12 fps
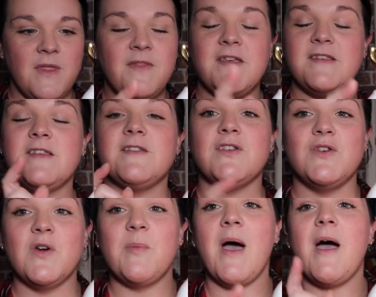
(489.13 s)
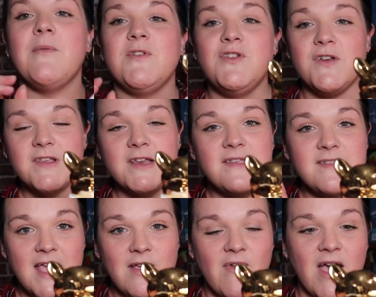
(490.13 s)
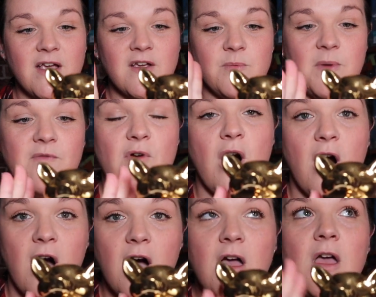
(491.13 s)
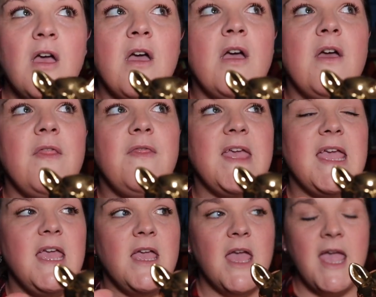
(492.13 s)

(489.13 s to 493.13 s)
This is the sugar pot. I was just going to say, right, because we've got the...